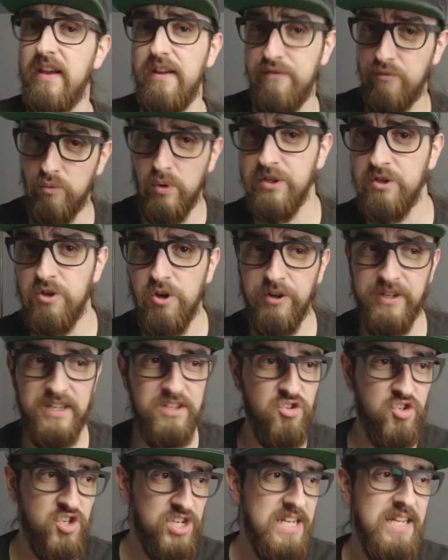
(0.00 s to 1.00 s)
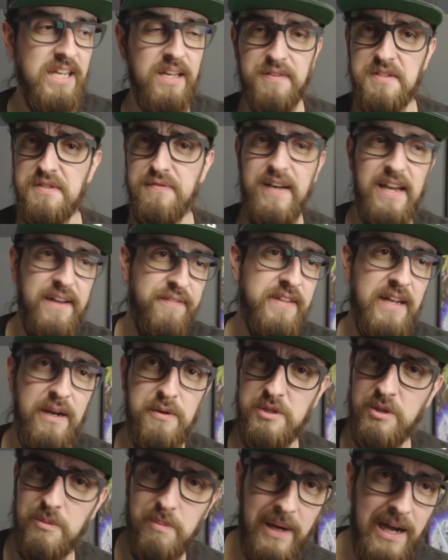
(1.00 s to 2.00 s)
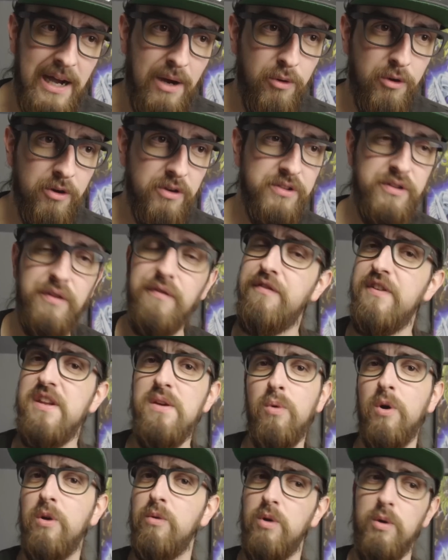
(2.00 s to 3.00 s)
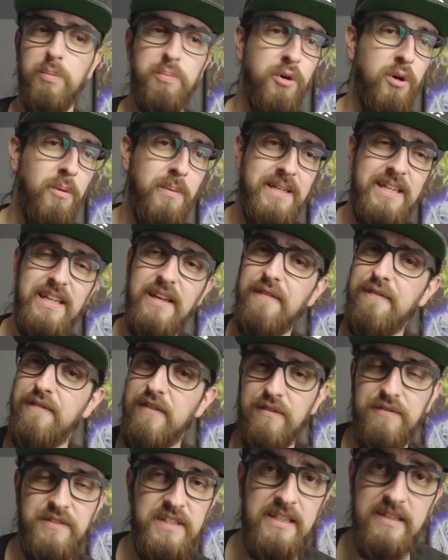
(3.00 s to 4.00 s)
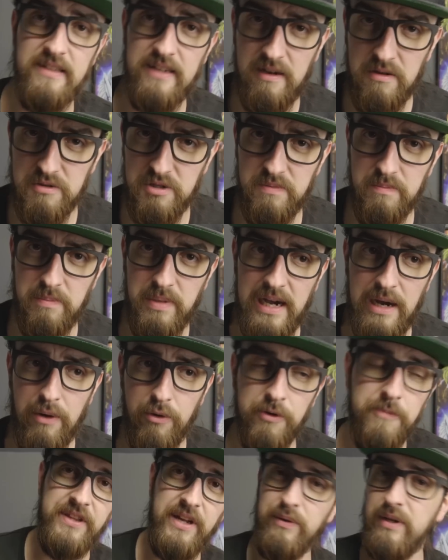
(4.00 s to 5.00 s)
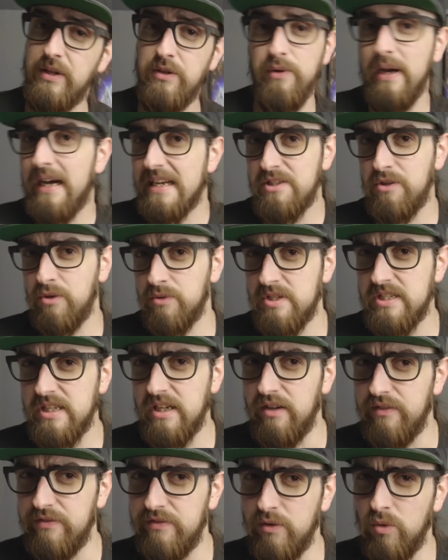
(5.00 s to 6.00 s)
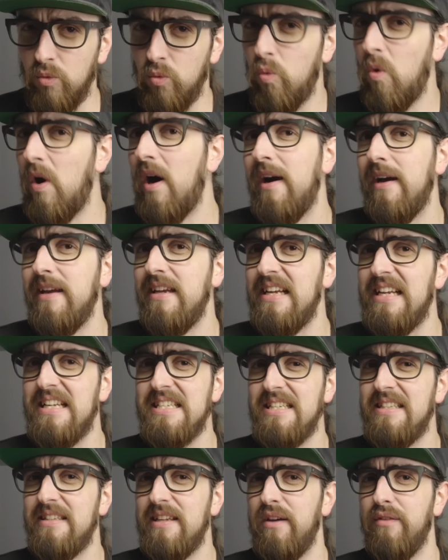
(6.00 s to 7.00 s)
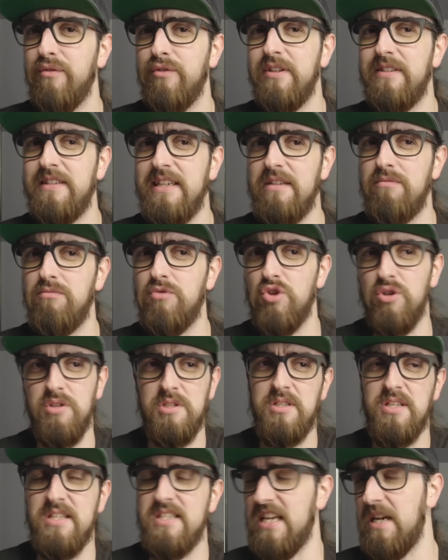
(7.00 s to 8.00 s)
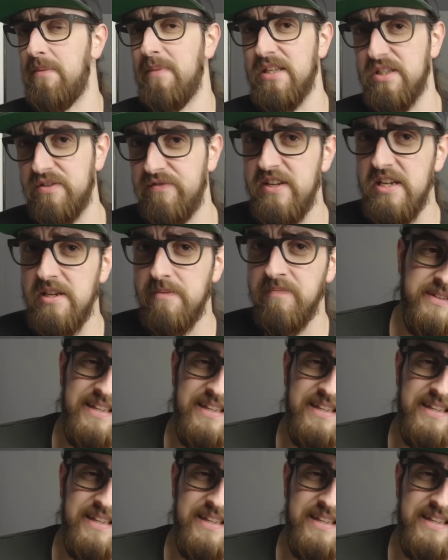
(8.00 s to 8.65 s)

If one card in G gives 5,000 power, the V1 will probably give 15,000 power. Now then you ask yourself, why isn't everything just the same as V?